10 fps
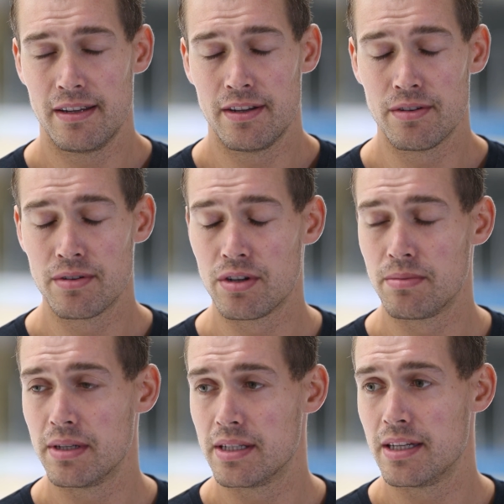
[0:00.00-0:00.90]

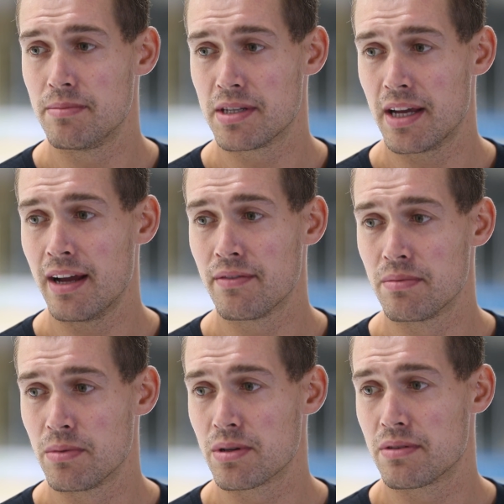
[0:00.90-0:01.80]
normally teams that have
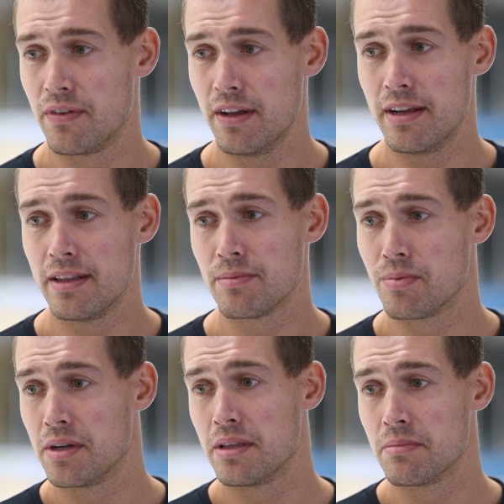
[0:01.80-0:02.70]
the most fun end up
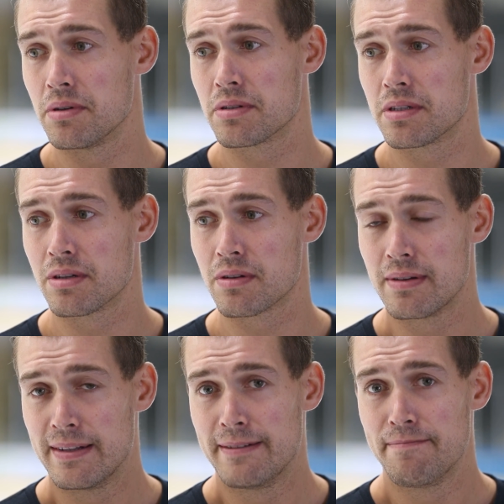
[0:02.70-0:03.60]
winning the most. So
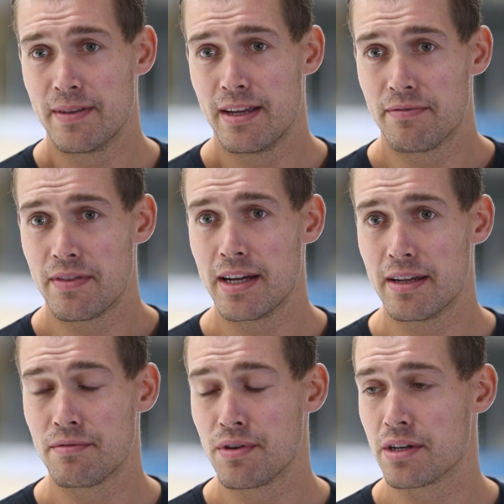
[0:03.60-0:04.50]
if that
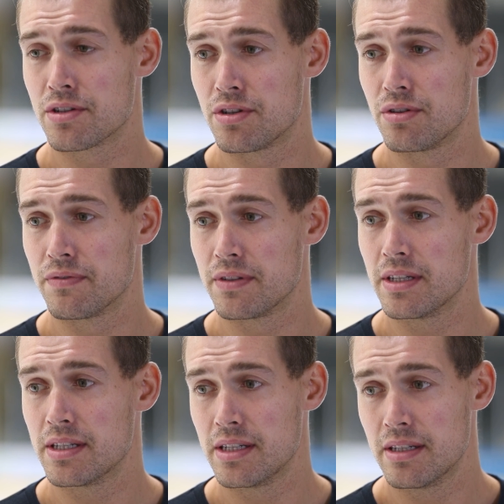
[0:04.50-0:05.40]
rings true for
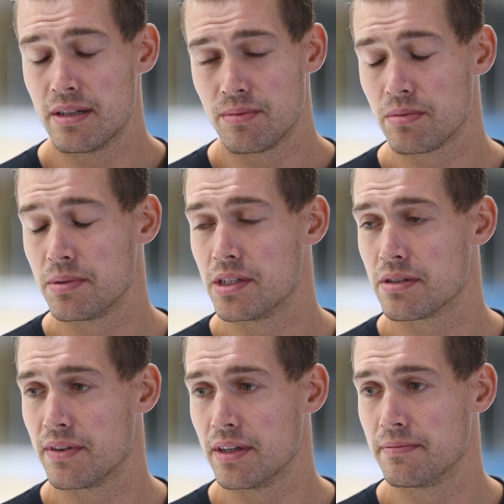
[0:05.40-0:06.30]
this season, then we'll be
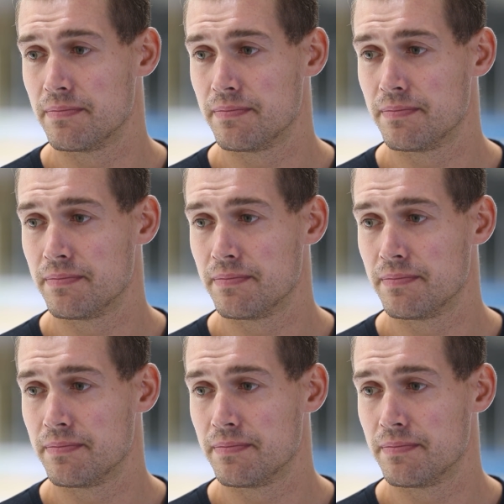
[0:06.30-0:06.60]
just fine.